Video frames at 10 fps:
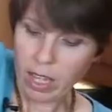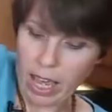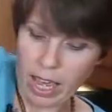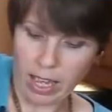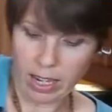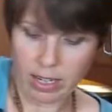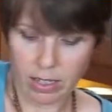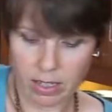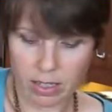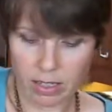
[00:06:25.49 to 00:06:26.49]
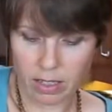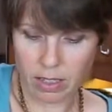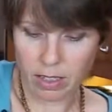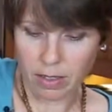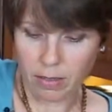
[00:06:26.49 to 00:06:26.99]
and
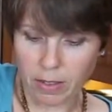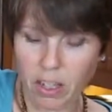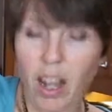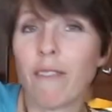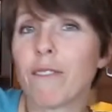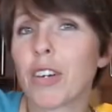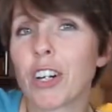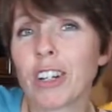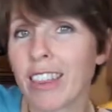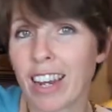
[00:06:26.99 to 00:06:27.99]
comfort